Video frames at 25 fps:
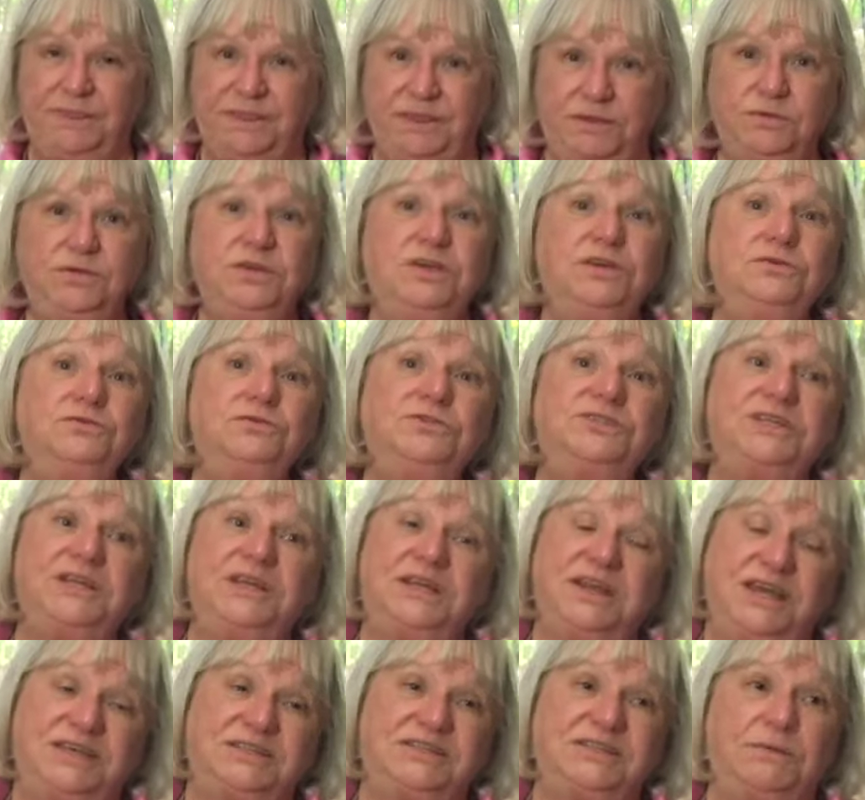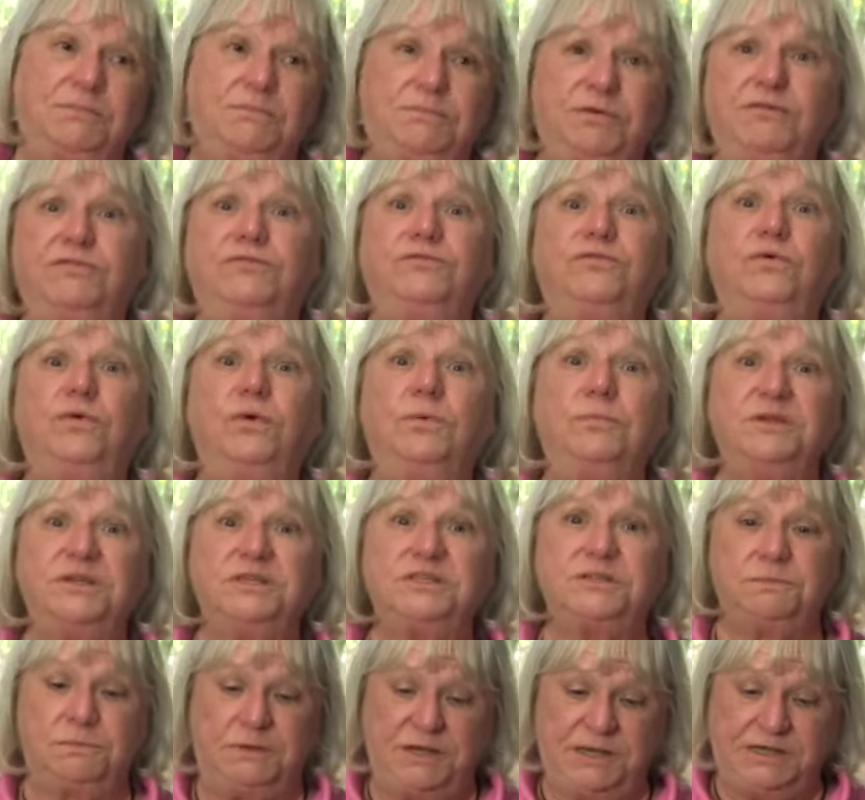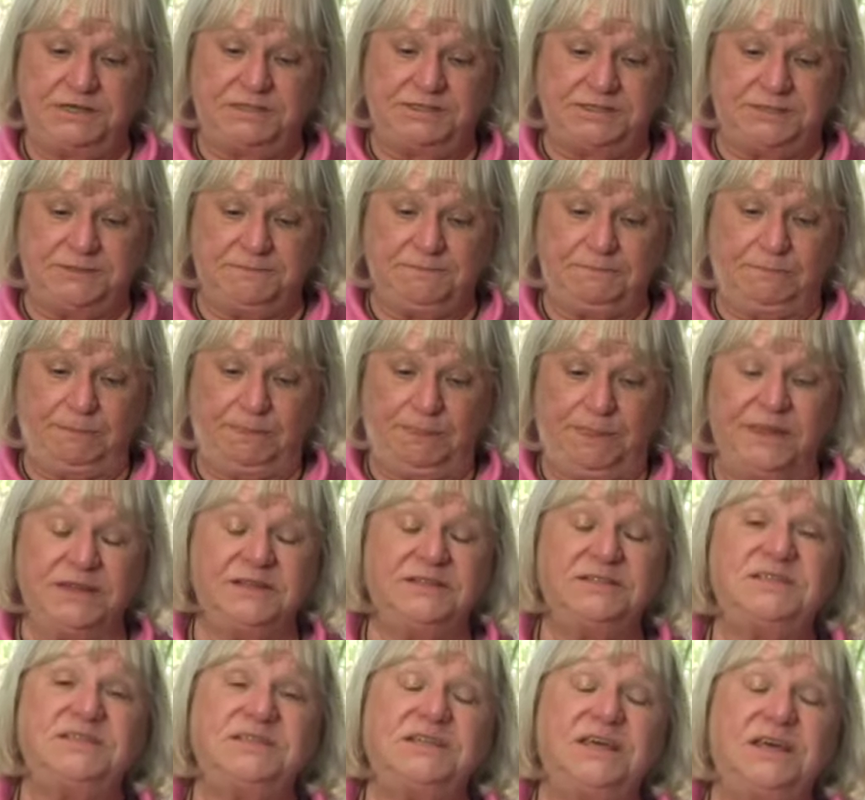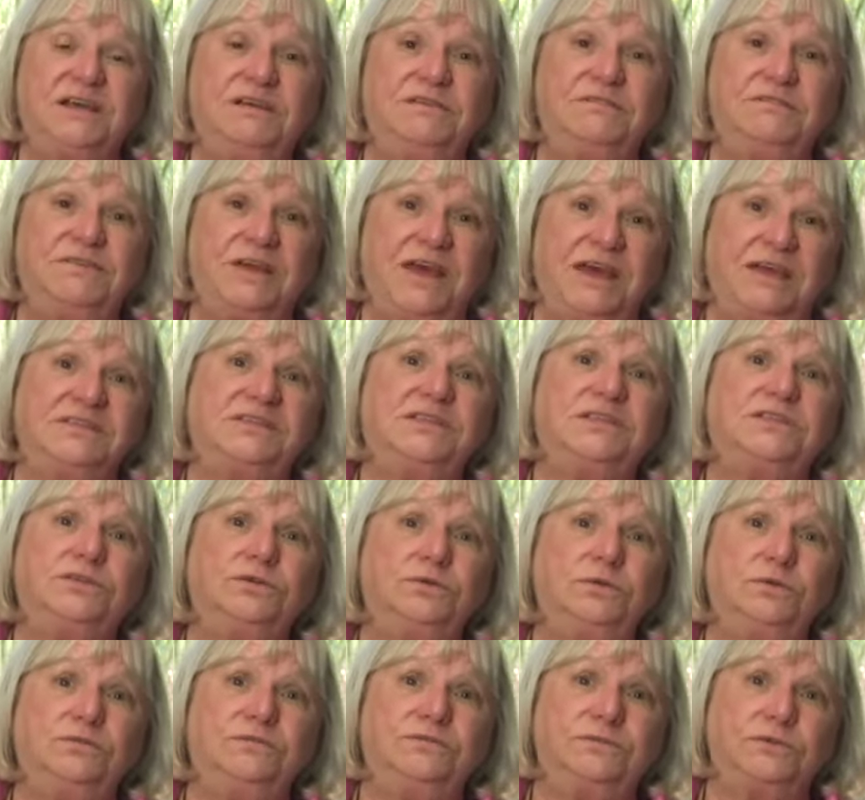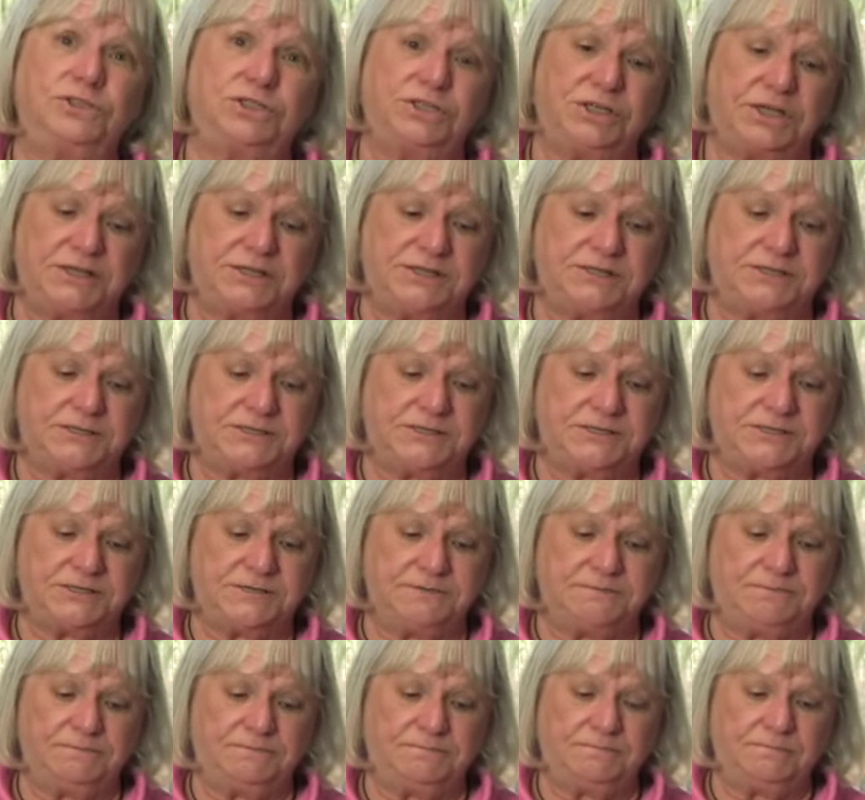who used it as a performance piece instead of as a tool for justice.